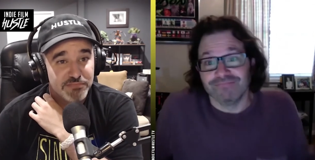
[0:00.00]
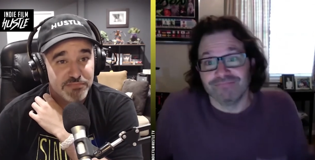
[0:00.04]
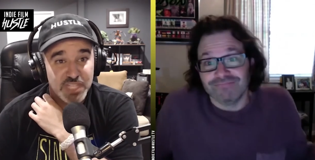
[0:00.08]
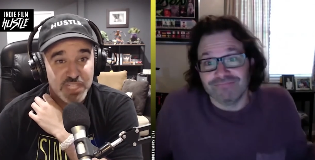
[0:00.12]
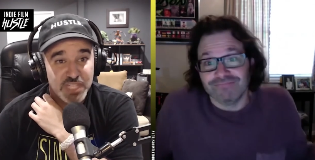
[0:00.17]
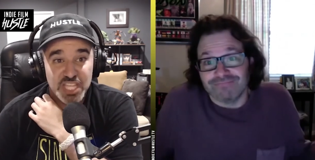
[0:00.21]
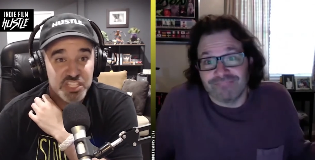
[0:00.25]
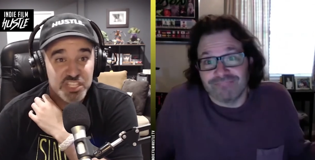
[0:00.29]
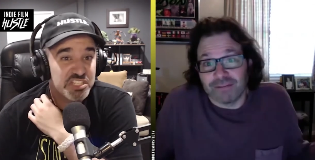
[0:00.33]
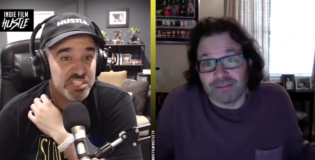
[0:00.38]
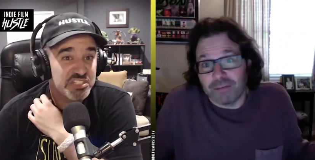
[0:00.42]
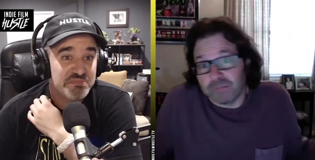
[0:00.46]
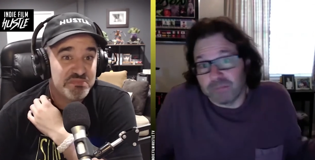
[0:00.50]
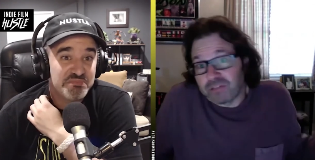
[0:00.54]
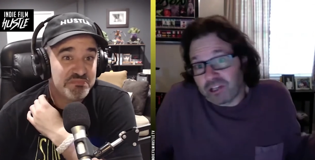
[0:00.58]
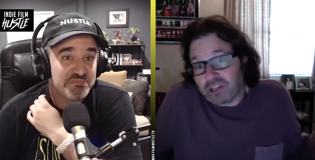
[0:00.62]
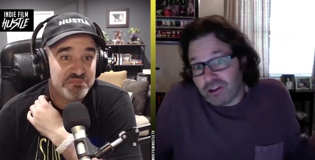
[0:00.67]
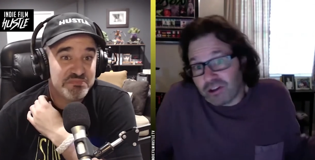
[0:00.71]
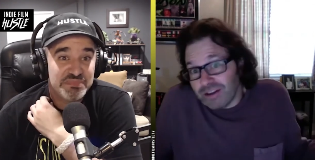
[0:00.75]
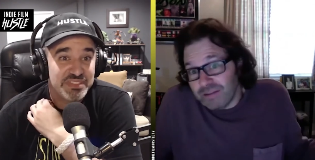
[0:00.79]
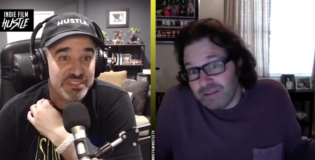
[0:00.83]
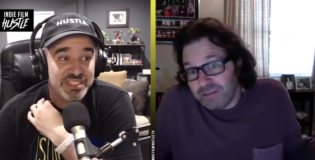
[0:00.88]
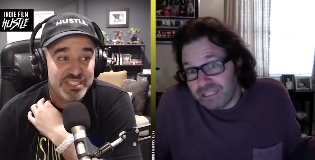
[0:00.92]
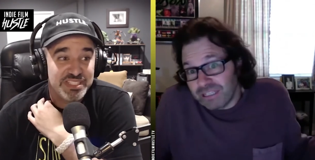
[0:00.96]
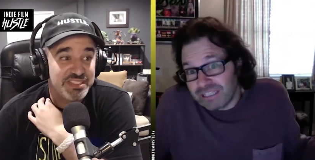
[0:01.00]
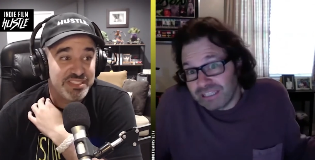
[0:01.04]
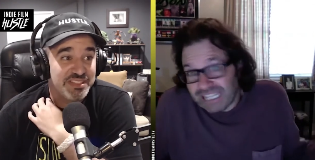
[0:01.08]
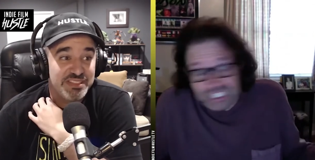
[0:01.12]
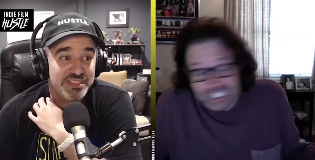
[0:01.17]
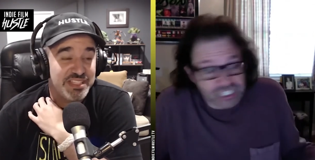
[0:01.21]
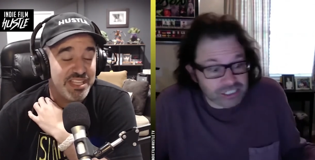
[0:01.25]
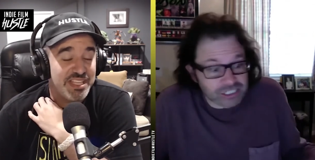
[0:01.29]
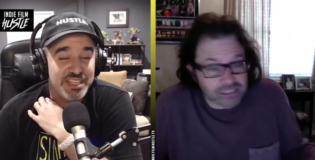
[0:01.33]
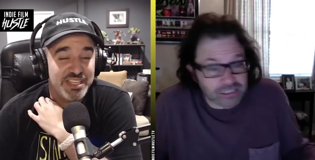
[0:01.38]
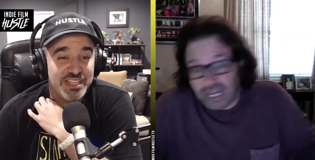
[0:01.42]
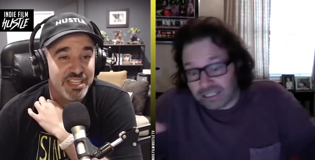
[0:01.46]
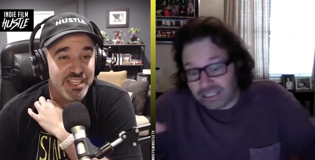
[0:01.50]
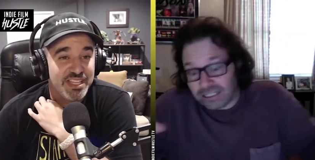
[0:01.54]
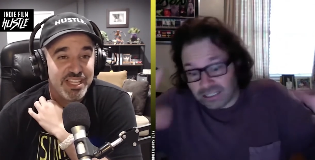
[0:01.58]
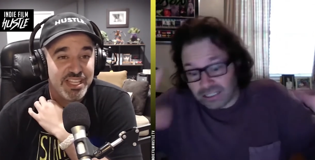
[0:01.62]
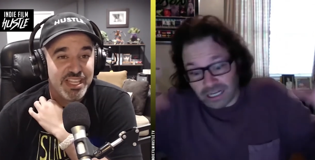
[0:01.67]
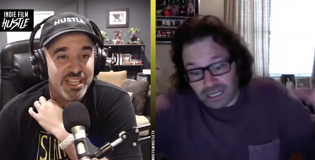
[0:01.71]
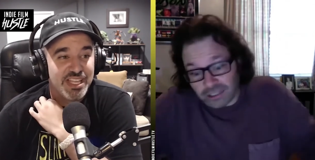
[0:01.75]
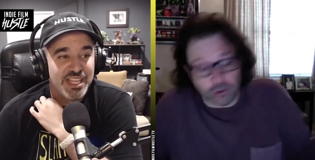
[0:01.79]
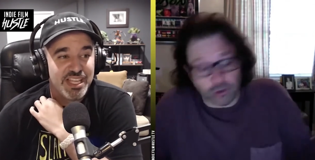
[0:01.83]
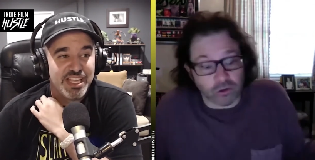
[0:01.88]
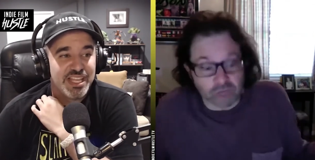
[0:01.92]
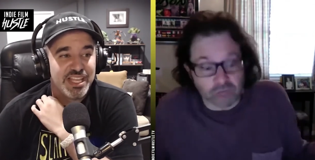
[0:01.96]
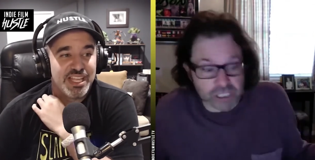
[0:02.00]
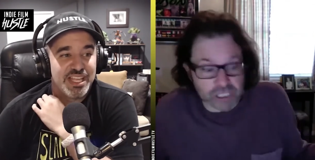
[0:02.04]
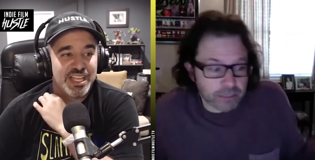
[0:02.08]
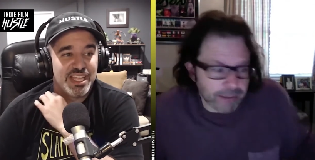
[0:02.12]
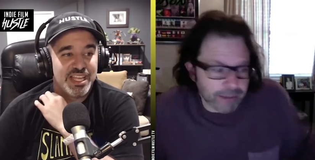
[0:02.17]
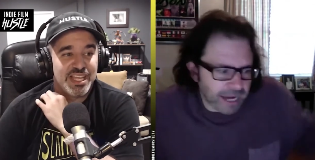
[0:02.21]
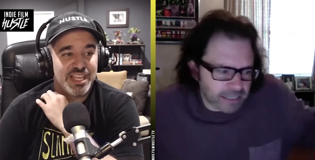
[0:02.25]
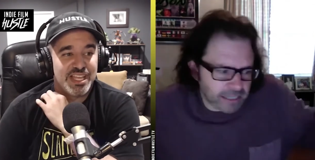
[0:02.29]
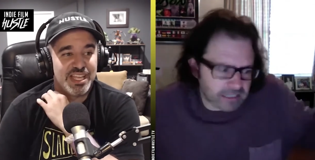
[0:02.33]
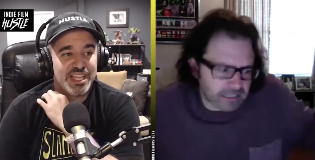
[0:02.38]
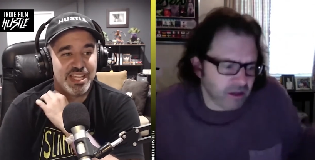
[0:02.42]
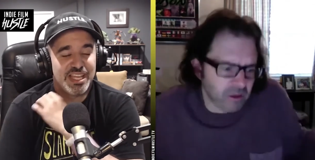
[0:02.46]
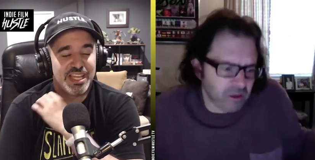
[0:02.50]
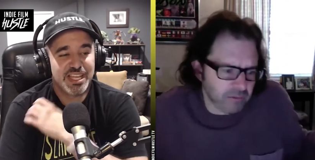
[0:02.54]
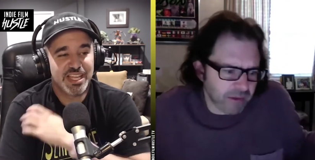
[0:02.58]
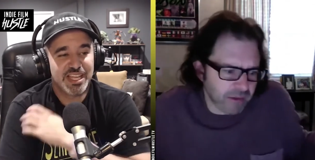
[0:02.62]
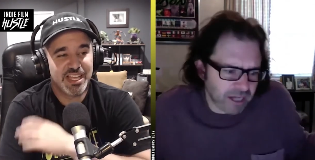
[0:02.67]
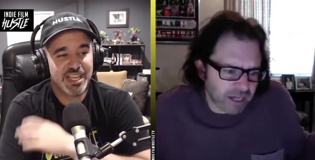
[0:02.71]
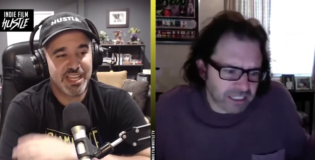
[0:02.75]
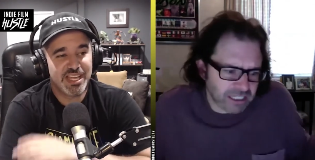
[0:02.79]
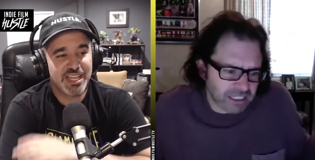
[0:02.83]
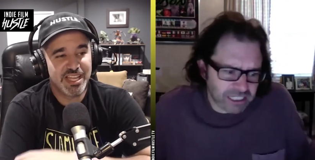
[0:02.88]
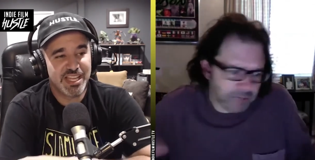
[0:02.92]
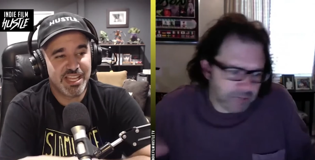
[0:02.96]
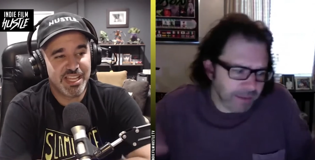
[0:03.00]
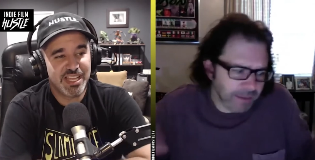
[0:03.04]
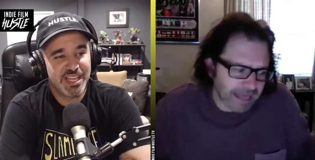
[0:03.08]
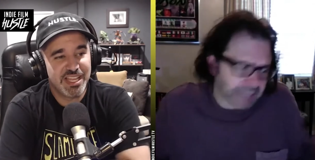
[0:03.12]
Speaker 1: they just... I'm, I'm sorry, but that's just, not not to throw Cinemax under the bus.